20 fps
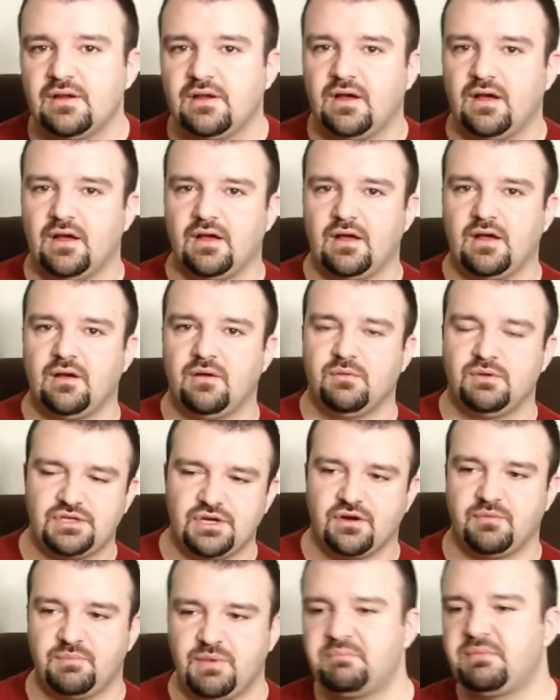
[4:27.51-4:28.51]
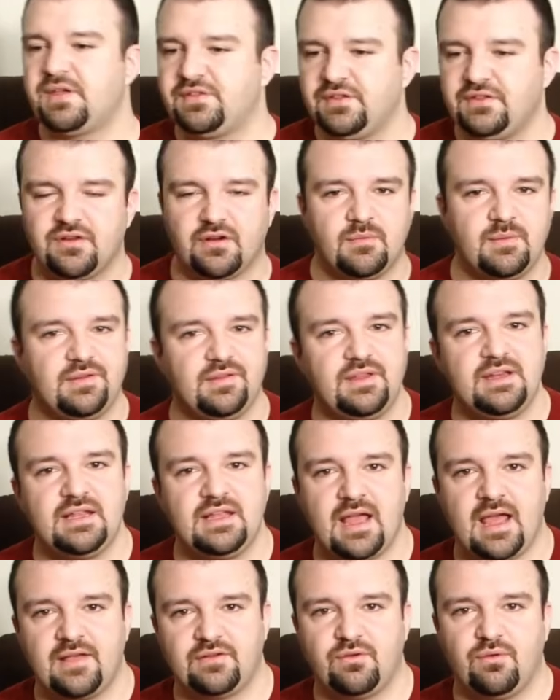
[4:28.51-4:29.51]
uh, which are basically tournaments
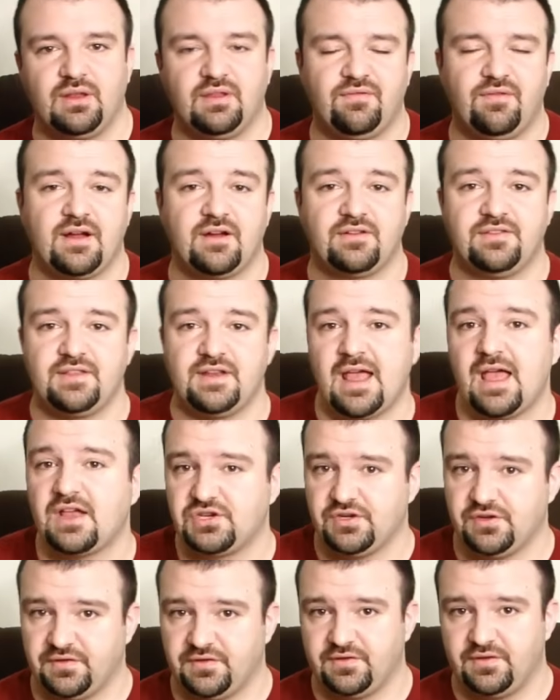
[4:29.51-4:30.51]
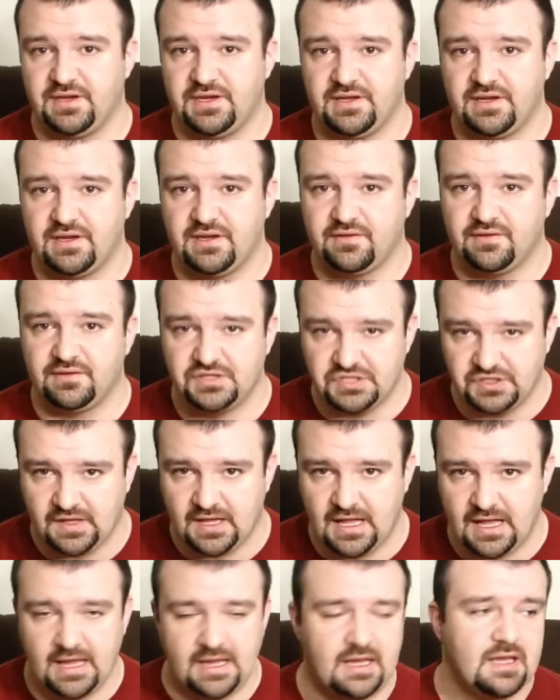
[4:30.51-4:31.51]
leading as a qualifier to the Nationals in
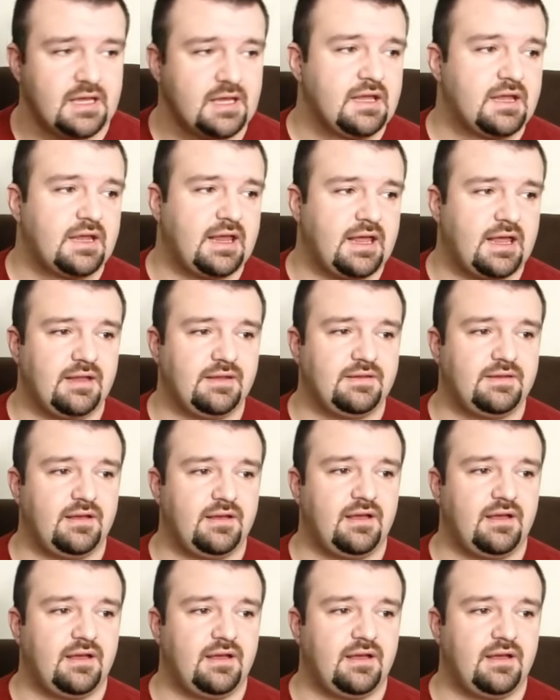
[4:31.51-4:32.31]
July. And.